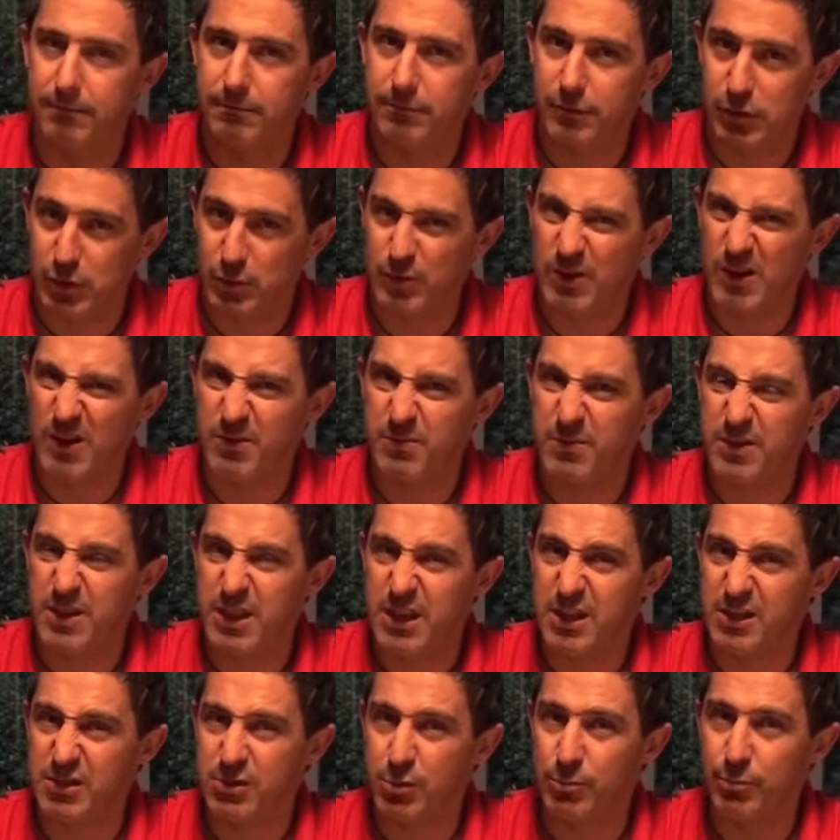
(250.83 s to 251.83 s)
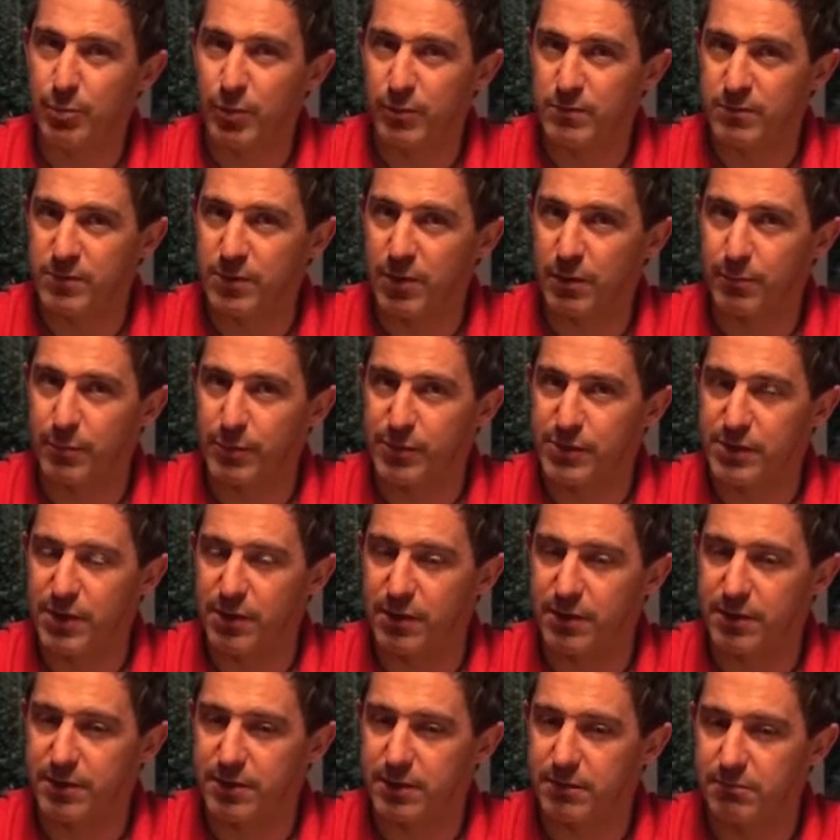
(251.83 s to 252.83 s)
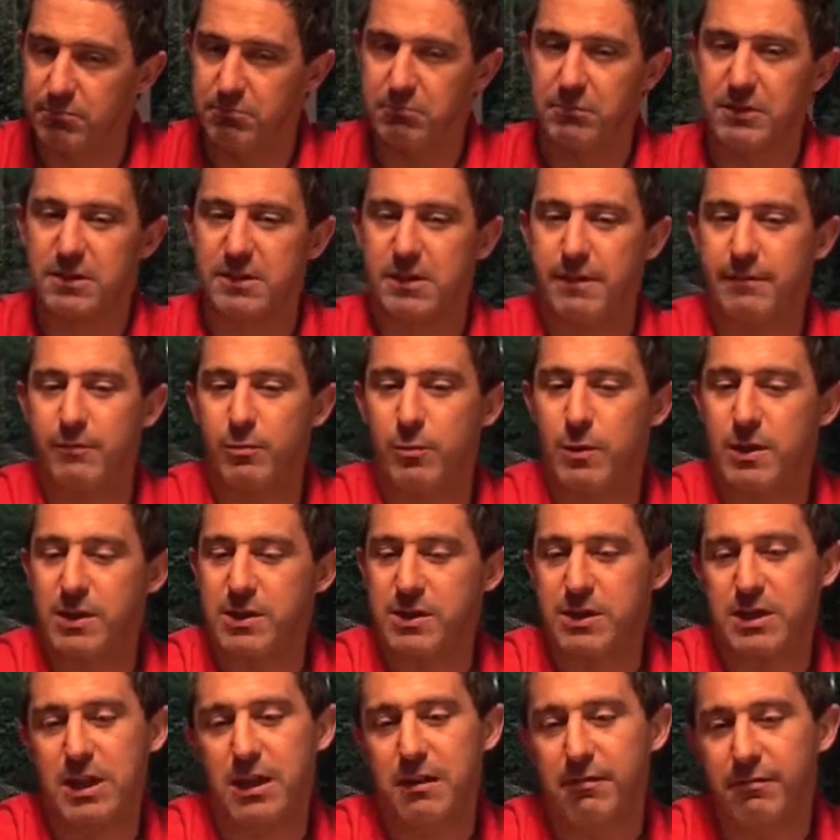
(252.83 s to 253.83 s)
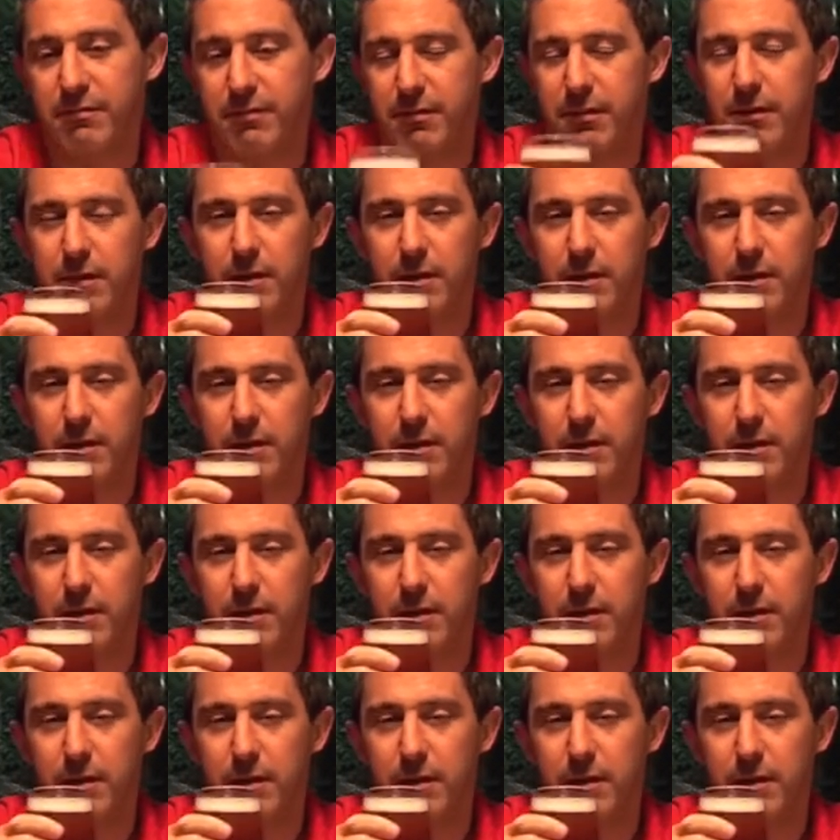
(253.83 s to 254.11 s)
Should we open these two and put them side by side? Let's give a quick sniff.